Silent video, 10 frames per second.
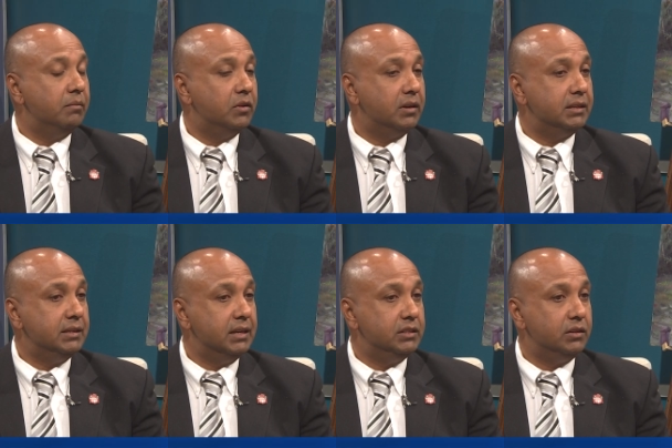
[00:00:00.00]
to come down
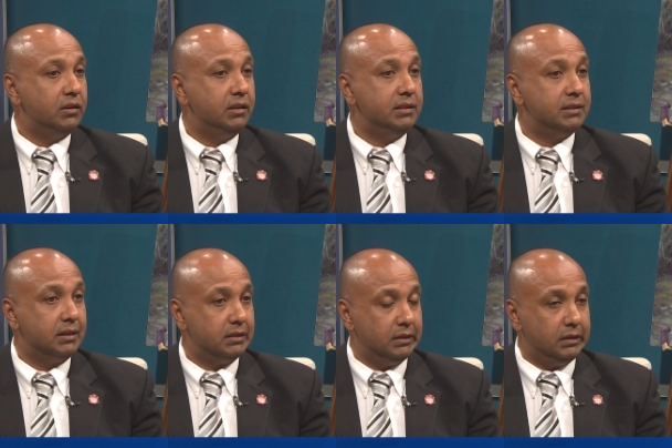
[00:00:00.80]
at TIC on the
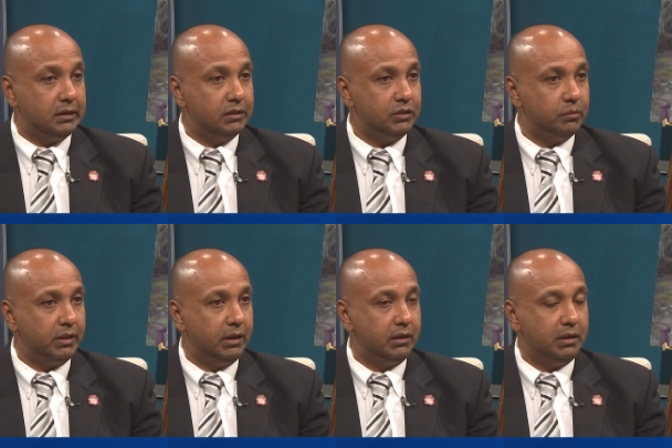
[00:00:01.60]
Saturday, the consumer day.